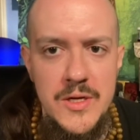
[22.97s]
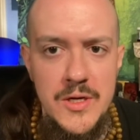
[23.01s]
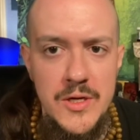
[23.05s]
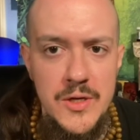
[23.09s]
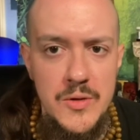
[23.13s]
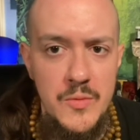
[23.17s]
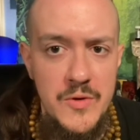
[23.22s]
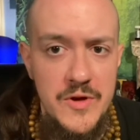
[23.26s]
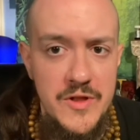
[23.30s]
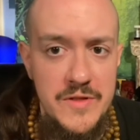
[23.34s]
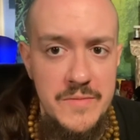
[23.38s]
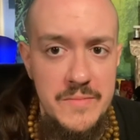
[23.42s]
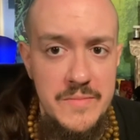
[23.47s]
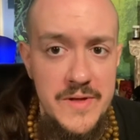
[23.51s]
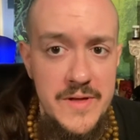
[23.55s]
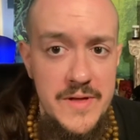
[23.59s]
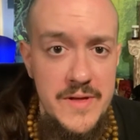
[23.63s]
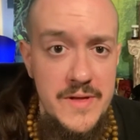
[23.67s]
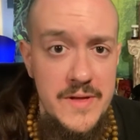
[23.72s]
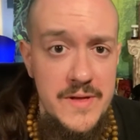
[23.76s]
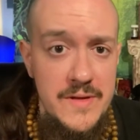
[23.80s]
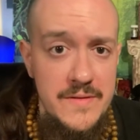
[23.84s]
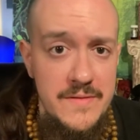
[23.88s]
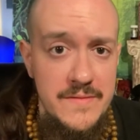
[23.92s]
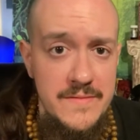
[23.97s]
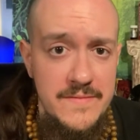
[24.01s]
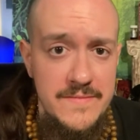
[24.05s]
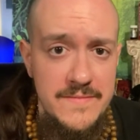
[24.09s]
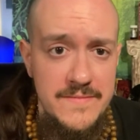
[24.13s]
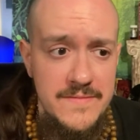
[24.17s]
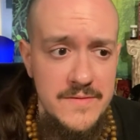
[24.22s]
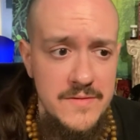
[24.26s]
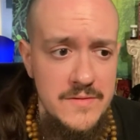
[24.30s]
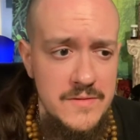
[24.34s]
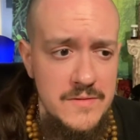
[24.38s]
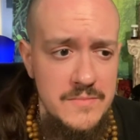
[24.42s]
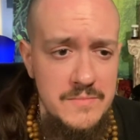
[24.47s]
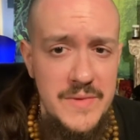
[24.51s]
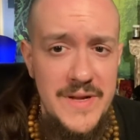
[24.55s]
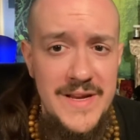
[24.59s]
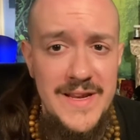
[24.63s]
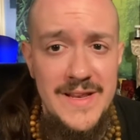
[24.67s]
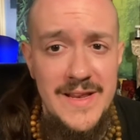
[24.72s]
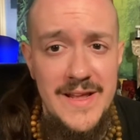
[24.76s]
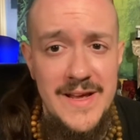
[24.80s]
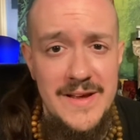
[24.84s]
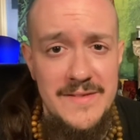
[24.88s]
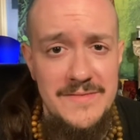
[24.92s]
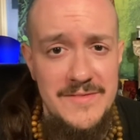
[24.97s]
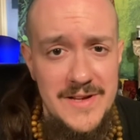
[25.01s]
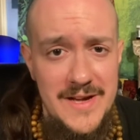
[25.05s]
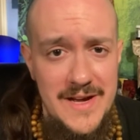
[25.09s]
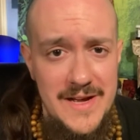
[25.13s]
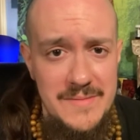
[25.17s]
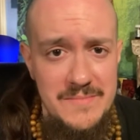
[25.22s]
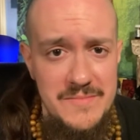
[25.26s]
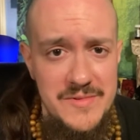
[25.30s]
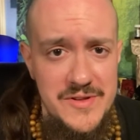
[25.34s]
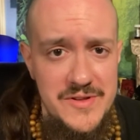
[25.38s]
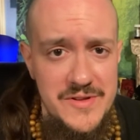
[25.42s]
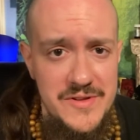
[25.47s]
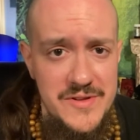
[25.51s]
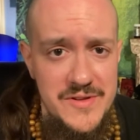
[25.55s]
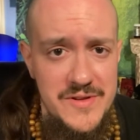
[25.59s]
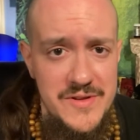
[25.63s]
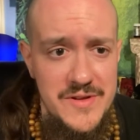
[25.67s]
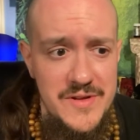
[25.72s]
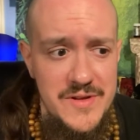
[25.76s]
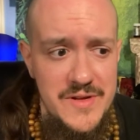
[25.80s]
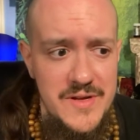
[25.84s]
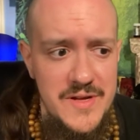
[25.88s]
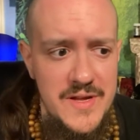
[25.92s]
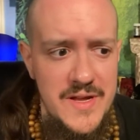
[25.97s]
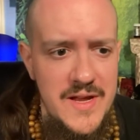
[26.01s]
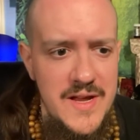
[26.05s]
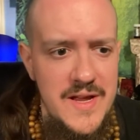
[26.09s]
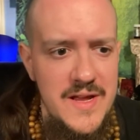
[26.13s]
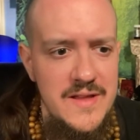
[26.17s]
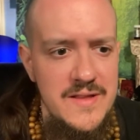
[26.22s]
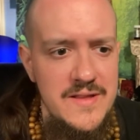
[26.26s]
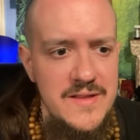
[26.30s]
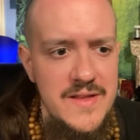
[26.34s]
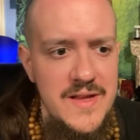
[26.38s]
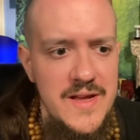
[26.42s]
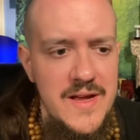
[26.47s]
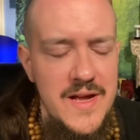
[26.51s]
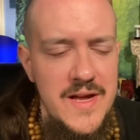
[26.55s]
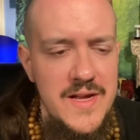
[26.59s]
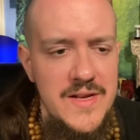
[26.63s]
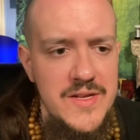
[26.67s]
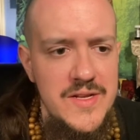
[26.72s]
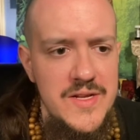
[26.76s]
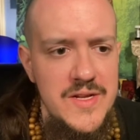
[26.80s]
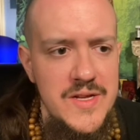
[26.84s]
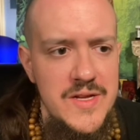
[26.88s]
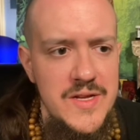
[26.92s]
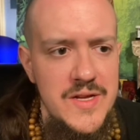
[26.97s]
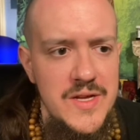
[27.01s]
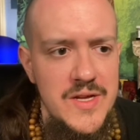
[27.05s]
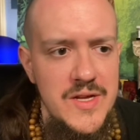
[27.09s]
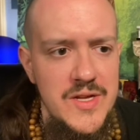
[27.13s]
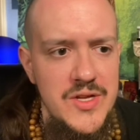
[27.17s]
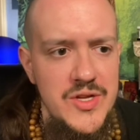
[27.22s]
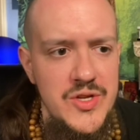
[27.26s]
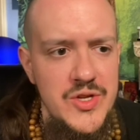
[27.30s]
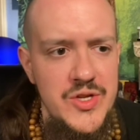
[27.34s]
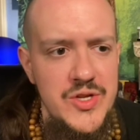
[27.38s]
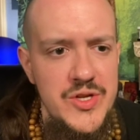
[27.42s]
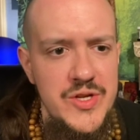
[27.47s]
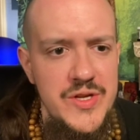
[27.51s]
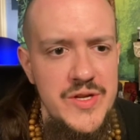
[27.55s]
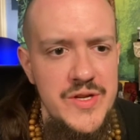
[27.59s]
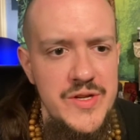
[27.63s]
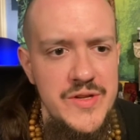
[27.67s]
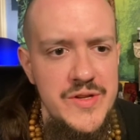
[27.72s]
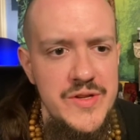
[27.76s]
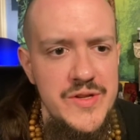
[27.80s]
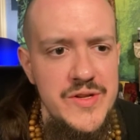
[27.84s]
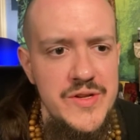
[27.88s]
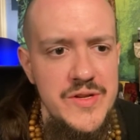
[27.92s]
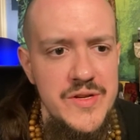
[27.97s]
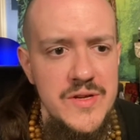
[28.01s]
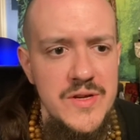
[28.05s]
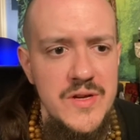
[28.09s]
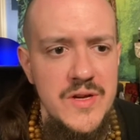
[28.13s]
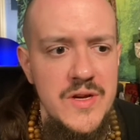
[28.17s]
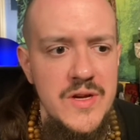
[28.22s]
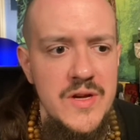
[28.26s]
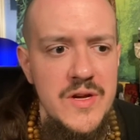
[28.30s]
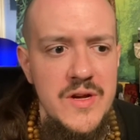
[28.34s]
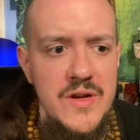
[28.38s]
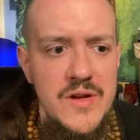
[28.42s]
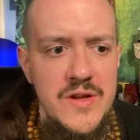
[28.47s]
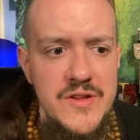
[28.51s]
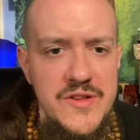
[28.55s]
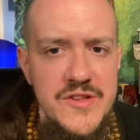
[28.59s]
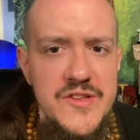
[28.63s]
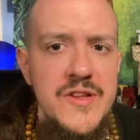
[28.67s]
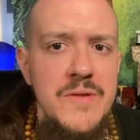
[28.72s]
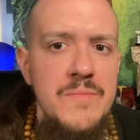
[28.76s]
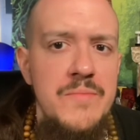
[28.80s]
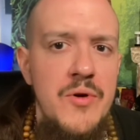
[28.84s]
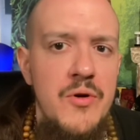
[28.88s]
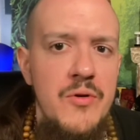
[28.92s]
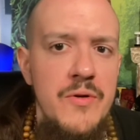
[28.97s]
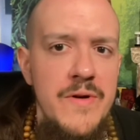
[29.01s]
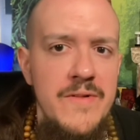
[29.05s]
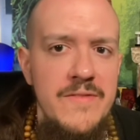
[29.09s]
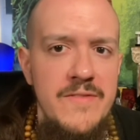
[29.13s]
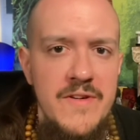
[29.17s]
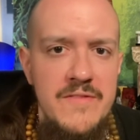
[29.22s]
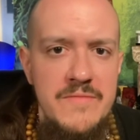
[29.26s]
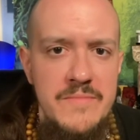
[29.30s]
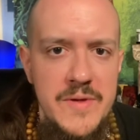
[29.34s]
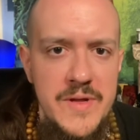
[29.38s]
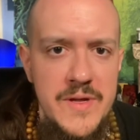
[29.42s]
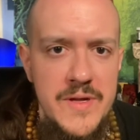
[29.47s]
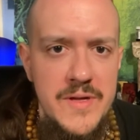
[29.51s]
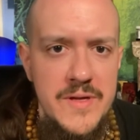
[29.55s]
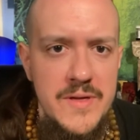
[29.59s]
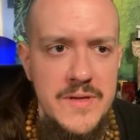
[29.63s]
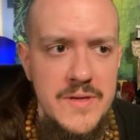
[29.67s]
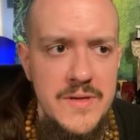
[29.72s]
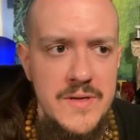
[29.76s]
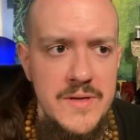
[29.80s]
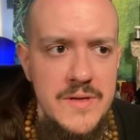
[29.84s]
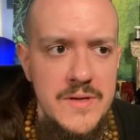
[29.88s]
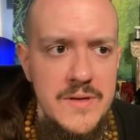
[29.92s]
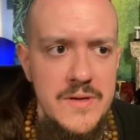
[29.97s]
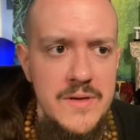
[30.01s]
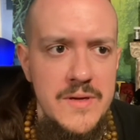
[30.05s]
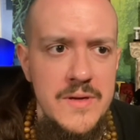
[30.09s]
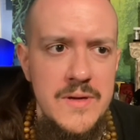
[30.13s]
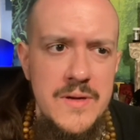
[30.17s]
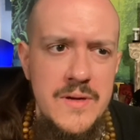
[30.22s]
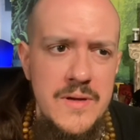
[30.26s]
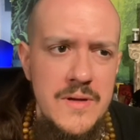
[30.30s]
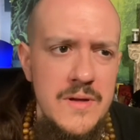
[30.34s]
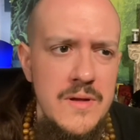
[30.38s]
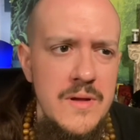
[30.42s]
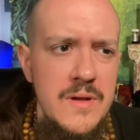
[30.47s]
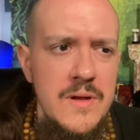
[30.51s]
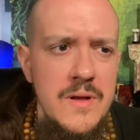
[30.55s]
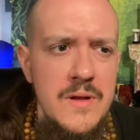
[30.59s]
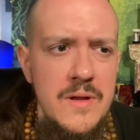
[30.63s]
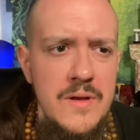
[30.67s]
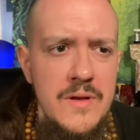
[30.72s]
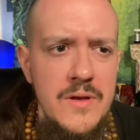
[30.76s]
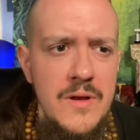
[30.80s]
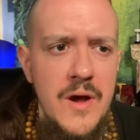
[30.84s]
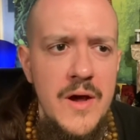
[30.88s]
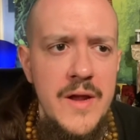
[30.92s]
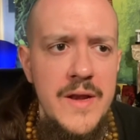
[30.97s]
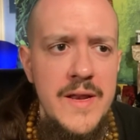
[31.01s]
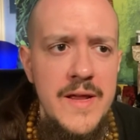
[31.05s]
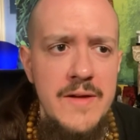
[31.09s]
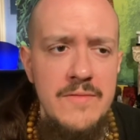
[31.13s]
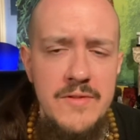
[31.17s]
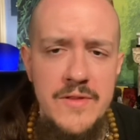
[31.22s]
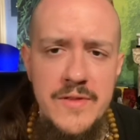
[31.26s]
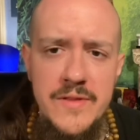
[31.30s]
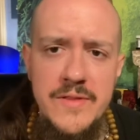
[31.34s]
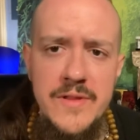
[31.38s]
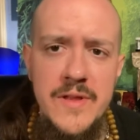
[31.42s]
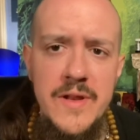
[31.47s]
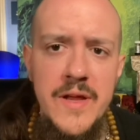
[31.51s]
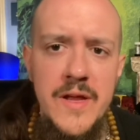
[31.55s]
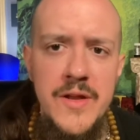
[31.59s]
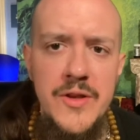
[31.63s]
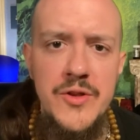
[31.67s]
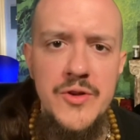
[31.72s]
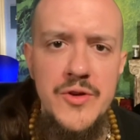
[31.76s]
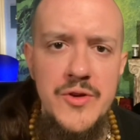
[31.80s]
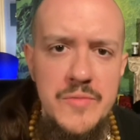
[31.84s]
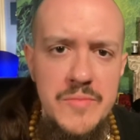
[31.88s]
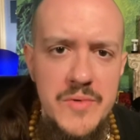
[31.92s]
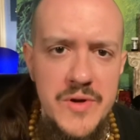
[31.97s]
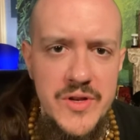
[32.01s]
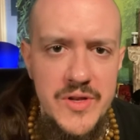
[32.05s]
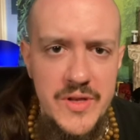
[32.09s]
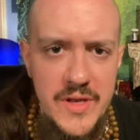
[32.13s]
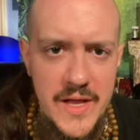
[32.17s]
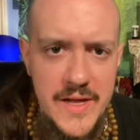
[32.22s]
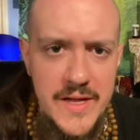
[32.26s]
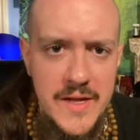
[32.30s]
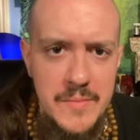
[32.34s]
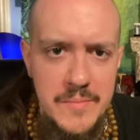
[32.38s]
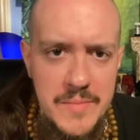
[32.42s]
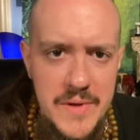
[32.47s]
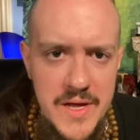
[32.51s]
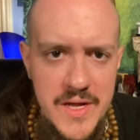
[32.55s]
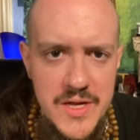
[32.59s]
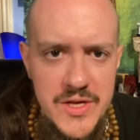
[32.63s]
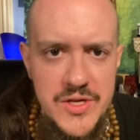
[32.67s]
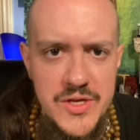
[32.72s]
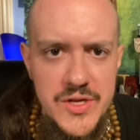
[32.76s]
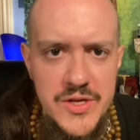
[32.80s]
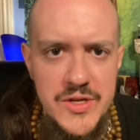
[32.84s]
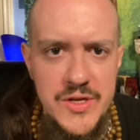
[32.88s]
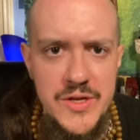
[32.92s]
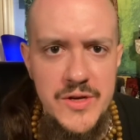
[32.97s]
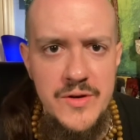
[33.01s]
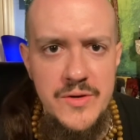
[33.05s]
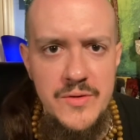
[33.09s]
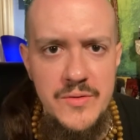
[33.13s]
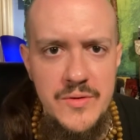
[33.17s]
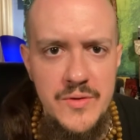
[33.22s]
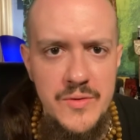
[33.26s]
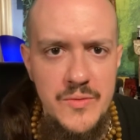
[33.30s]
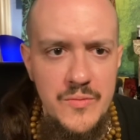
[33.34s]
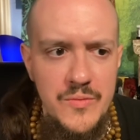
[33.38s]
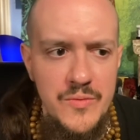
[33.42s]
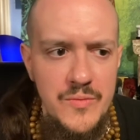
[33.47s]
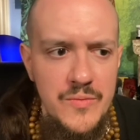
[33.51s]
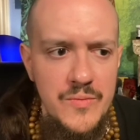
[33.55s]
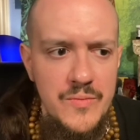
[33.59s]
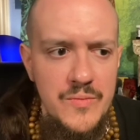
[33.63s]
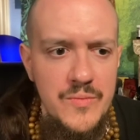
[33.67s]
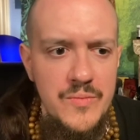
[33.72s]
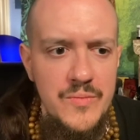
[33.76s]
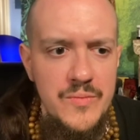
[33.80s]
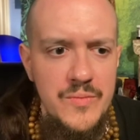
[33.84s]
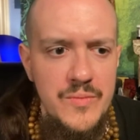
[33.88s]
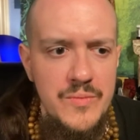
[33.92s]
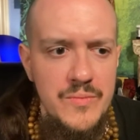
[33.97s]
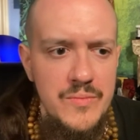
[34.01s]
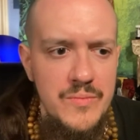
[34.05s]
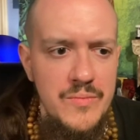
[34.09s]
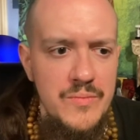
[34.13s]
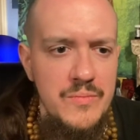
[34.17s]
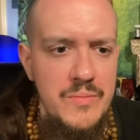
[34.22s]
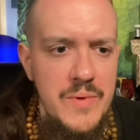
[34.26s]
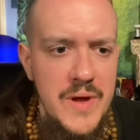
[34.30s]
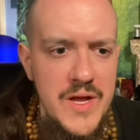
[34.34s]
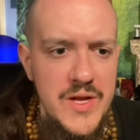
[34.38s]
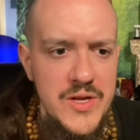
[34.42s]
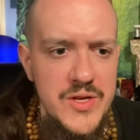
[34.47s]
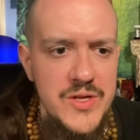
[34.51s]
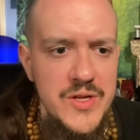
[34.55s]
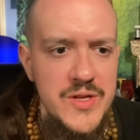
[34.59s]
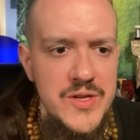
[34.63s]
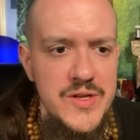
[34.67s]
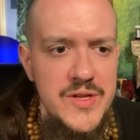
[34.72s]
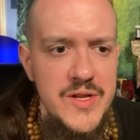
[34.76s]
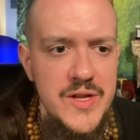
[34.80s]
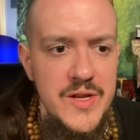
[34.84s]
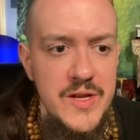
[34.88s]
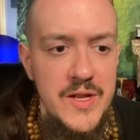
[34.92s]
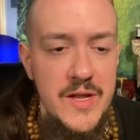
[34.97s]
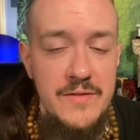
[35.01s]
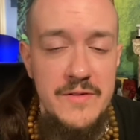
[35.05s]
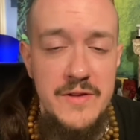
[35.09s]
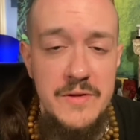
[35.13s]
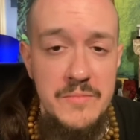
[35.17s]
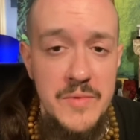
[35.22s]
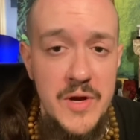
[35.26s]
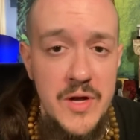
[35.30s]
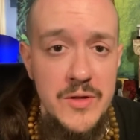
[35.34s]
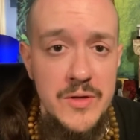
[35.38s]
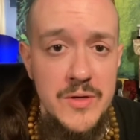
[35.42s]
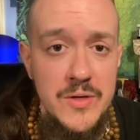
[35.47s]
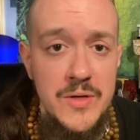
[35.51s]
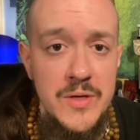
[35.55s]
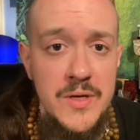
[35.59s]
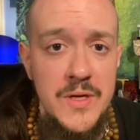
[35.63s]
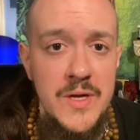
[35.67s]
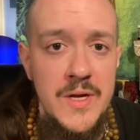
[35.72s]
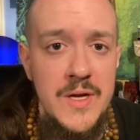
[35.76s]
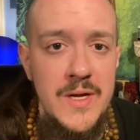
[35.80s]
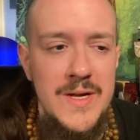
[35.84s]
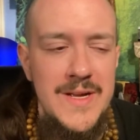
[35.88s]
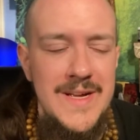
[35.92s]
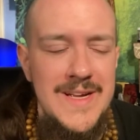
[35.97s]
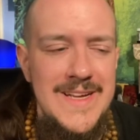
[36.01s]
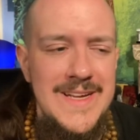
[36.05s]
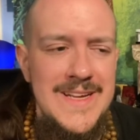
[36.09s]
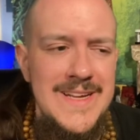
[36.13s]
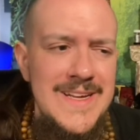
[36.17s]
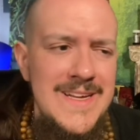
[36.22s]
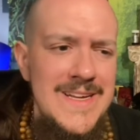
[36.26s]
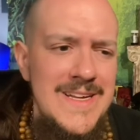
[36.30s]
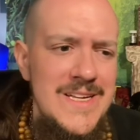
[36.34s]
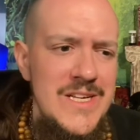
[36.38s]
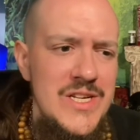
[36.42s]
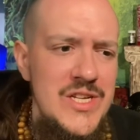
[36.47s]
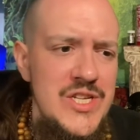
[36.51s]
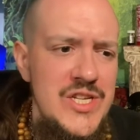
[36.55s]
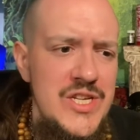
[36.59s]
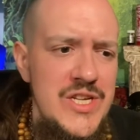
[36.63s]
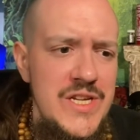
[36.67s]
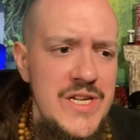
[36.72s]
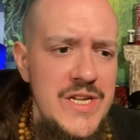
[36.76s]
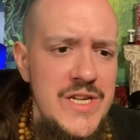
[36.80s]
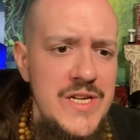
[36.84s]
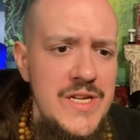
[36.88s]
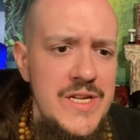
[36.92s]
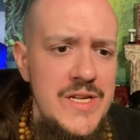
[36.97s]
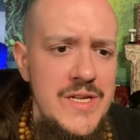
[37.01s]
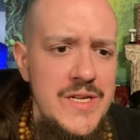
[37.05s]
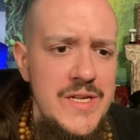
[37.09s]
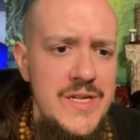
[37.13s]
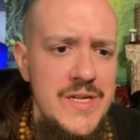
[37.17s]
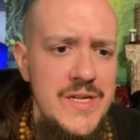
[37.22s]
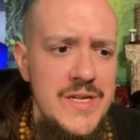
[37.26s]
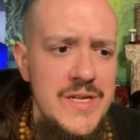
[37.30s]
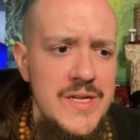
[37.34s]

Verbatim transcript: with me for many lifetimes and that she's supportive of me not in everything that I do, but like a patient and patient and loving mother, she